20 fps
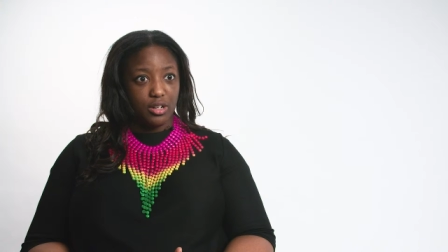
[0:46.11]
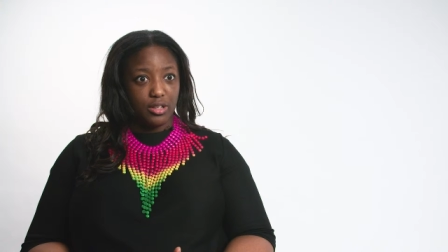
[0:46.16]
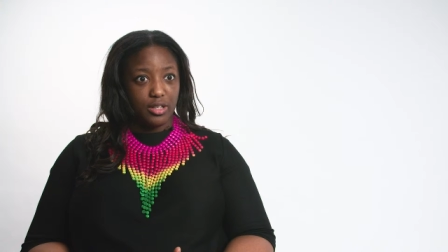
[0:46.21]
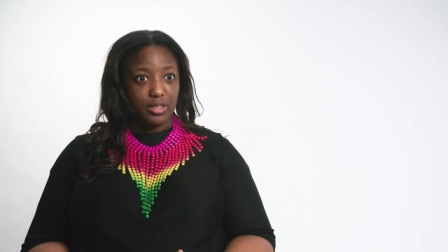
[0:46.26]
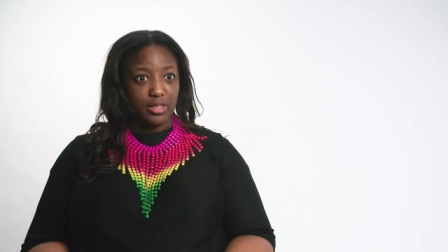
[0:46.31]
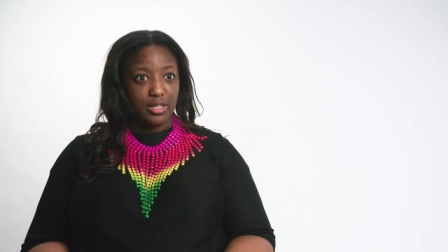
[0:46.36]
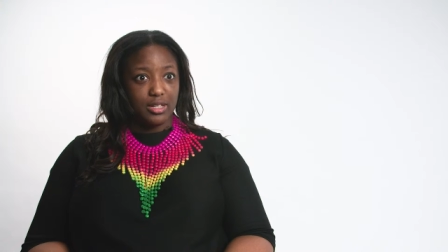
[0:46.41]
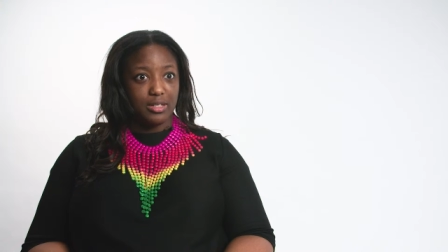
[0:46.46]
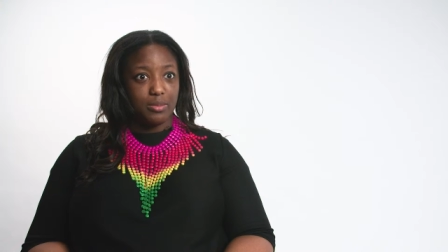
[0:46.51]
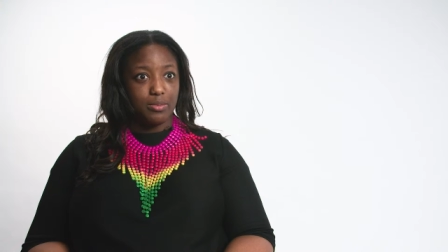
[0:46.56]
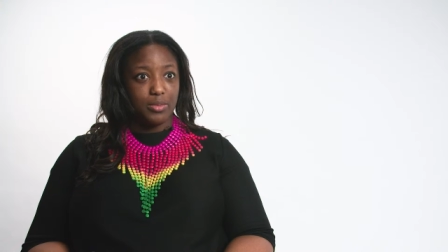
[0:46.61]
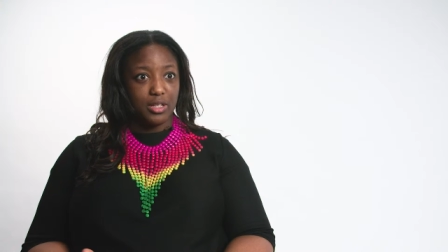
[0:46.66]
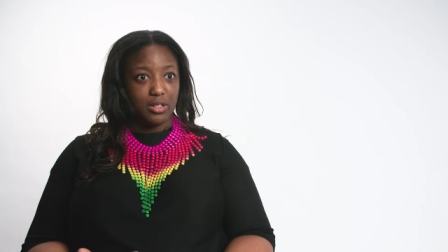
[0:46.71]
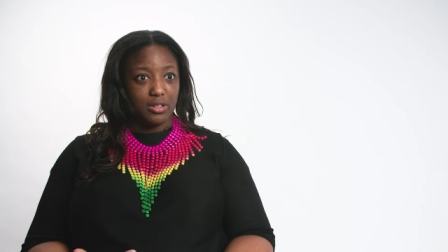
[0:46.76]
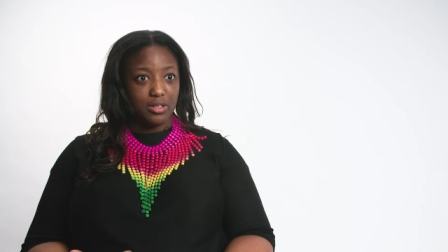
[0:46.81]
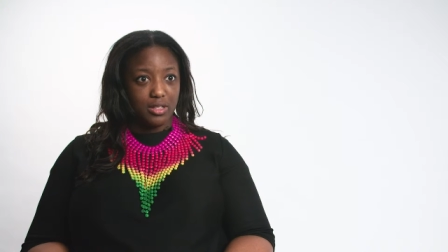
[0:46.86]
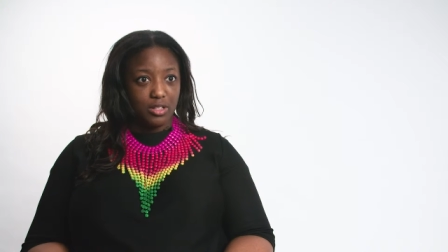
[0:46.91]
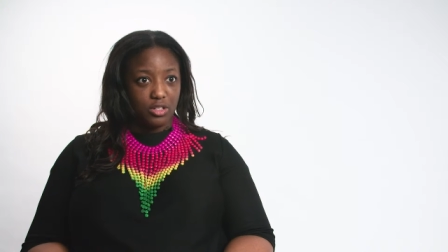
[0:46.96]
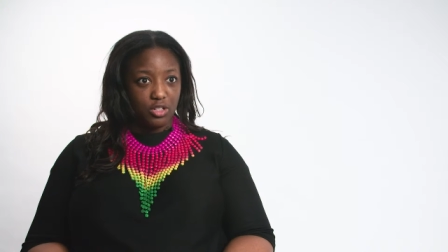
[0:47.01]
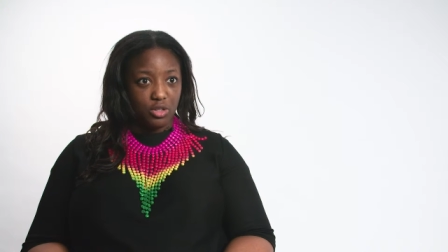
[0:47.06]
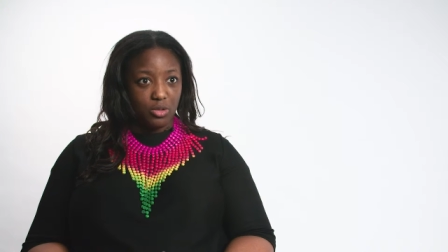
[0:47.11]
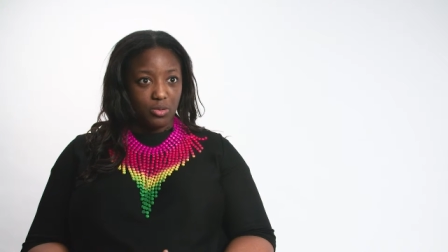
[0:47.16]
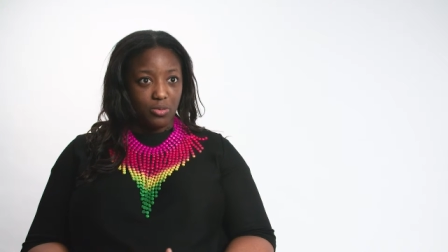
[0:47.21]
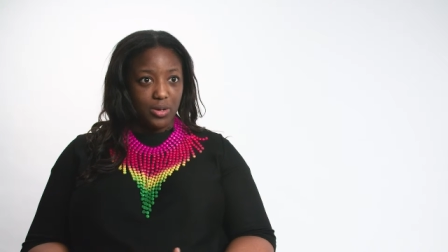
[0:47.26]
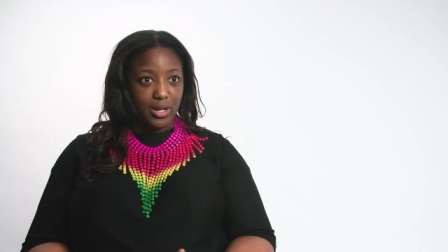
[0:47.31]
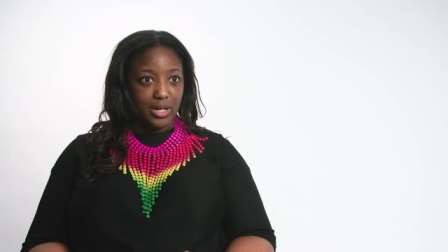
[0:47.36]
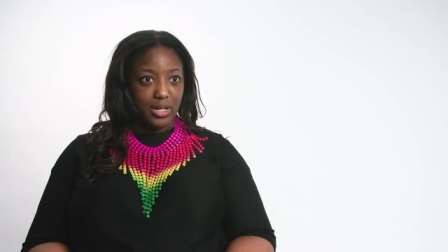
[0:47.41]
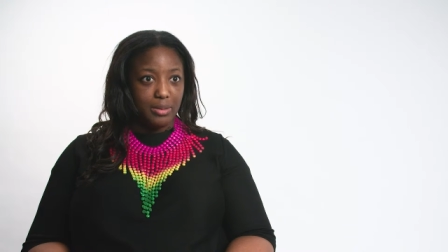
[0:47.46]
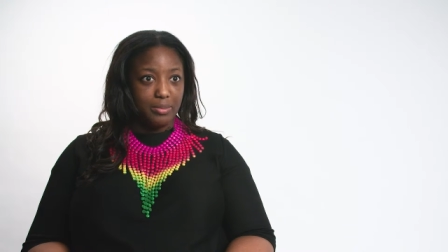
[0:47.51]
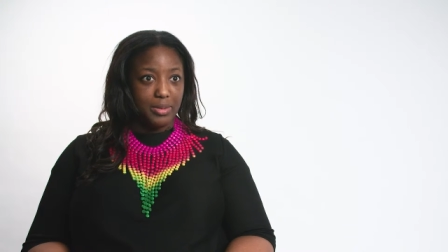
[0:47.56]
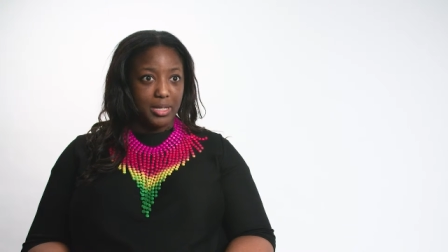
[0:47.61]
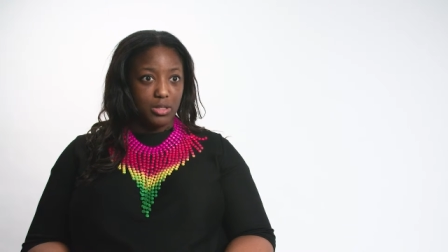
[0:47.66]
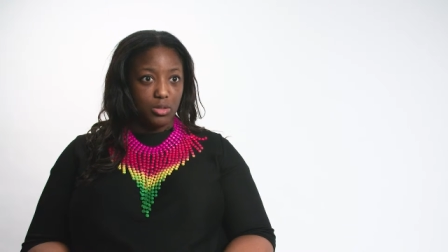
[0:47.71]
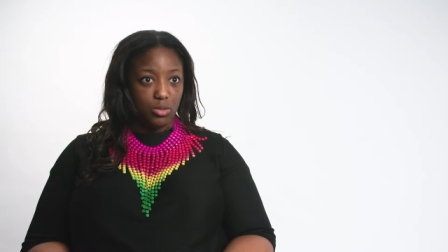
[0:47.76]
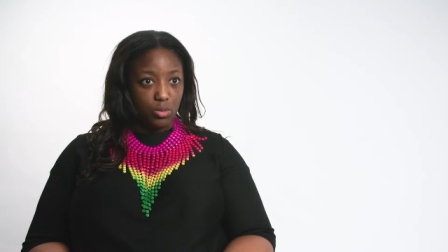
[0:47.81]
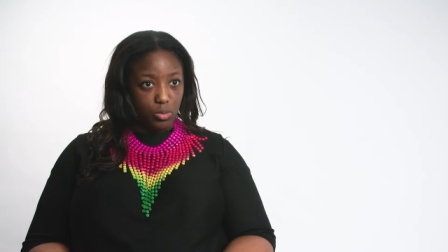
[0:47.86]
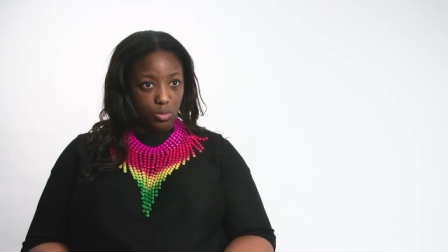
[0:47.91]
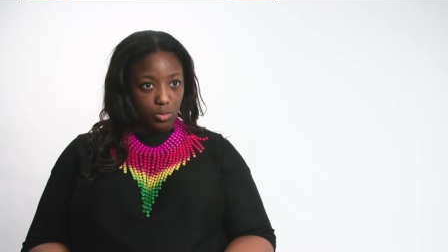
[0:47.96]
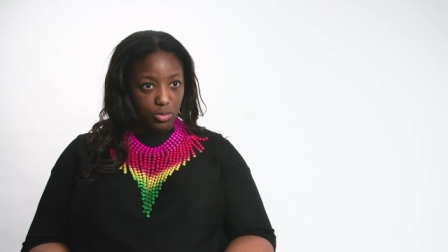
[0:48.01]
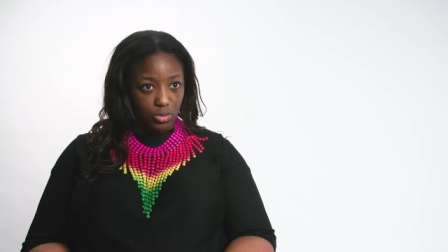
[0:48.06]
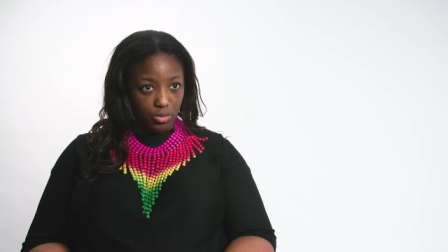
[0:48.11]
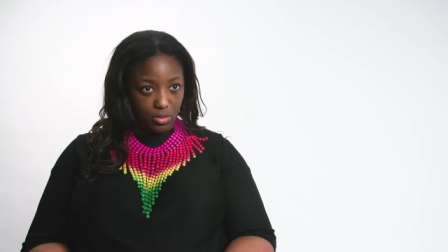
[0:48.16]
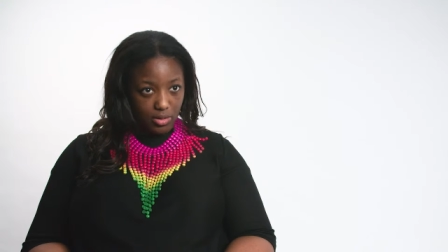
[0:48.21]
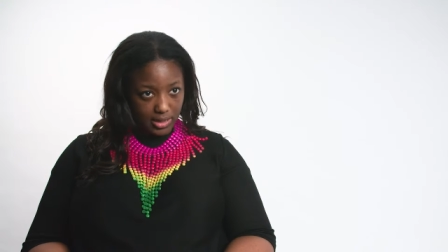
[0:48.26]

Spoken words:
I think that's something else that should really be taught,